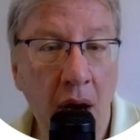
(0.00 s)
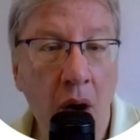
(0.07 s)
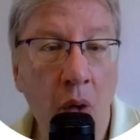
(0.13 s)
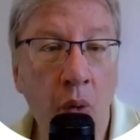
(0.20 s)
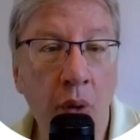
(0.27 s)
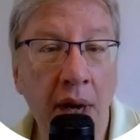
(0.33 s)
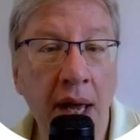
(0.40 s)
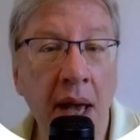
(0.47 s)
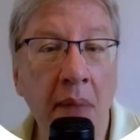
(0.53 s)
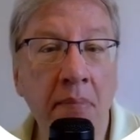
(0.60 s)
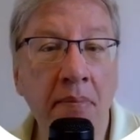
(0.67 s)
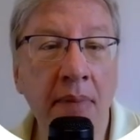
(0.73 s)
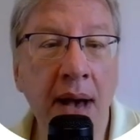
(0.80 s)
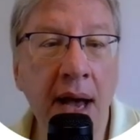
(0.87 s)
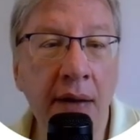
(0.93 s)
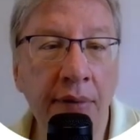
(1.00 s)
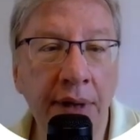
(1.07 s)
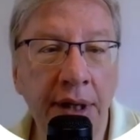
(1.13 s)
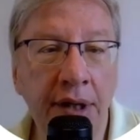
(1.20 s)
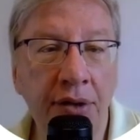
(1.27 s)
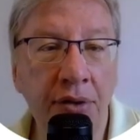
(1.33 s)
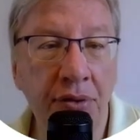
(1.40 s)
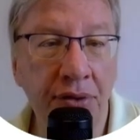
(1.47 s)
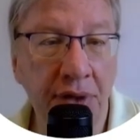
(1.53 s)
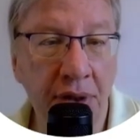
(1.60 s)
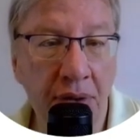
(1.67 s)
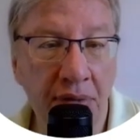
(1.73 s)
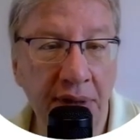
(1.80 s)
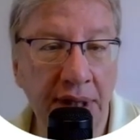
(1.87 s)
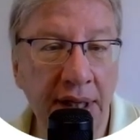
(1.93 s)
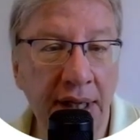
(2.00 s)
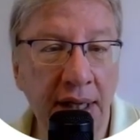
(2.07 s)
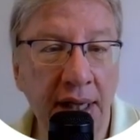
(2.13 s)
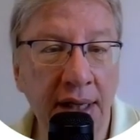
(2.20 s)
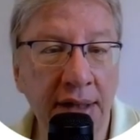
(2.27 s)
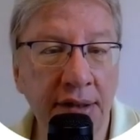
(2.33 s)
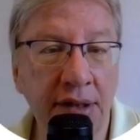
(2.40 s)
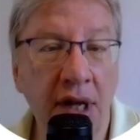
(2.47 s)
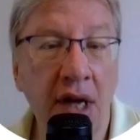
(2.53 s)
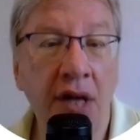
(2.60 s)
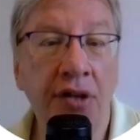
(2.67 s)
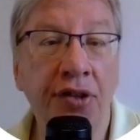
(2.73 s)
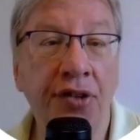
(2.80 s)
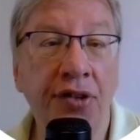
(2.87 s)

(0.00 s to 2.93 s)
were married to the Kritikas, the